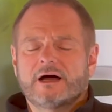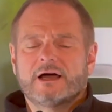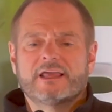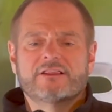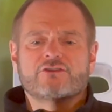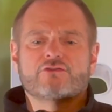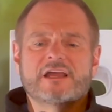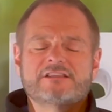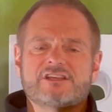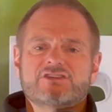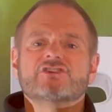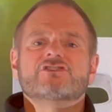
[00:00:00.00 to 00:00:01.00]
in the
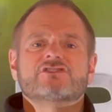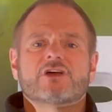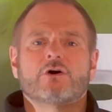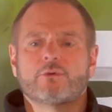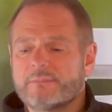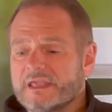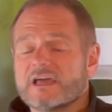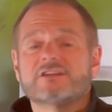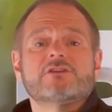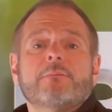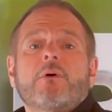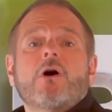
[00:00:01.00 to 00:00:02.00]
transition zone because
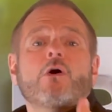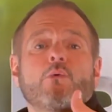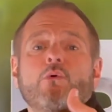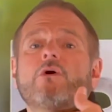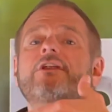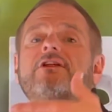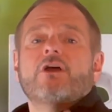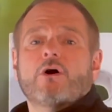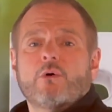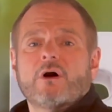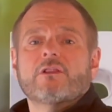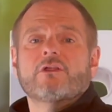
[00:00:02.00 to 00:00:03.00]
the ball would
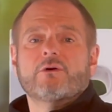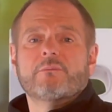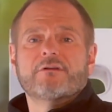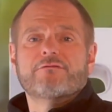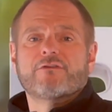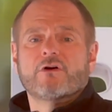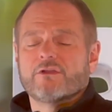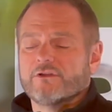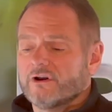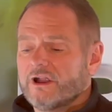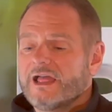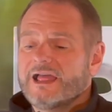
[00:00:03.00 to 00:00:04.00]
go a little bit
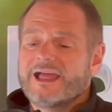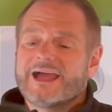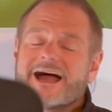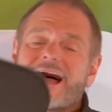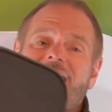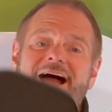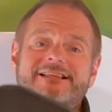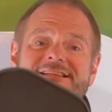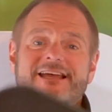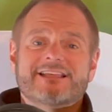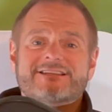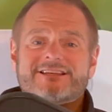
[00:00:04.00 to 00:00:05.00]
further. I
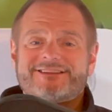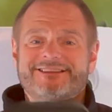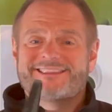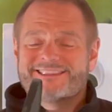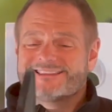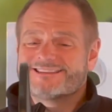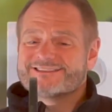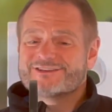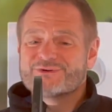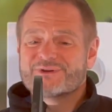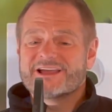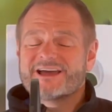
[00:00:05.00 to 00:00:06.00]
tended
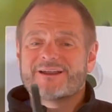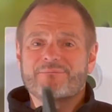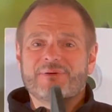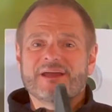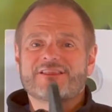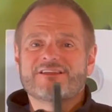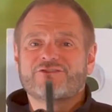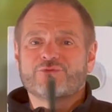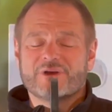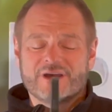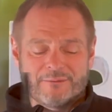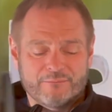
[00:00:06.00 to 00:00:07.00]
to kind of pick this
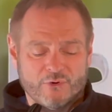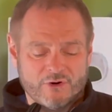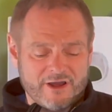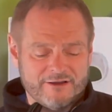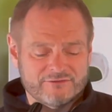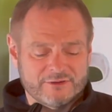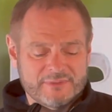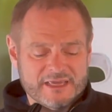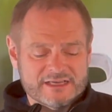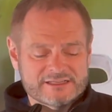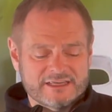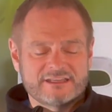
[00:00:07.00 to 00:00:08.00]
one up more often
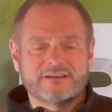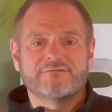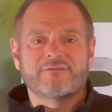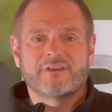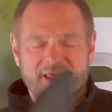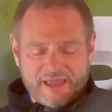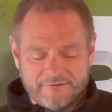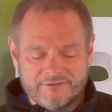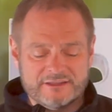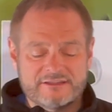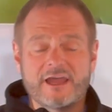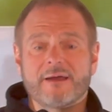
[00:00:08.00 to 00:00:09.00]
because I didn't have the
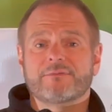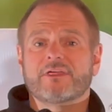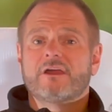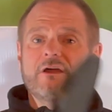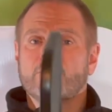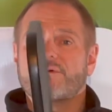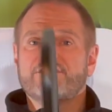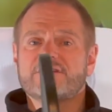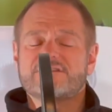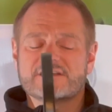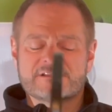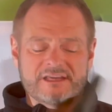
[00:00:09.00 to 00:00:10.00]
depth with the
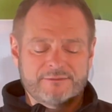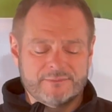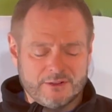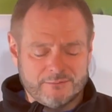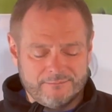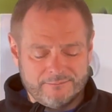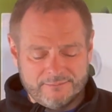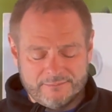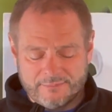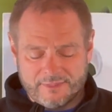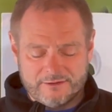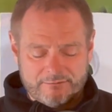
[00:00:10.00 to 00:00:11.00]
16
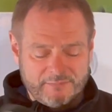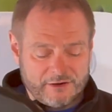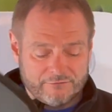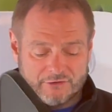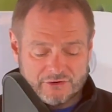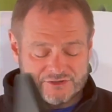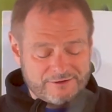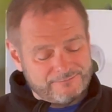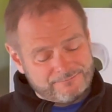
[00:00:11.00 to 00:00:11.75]
millimeter version.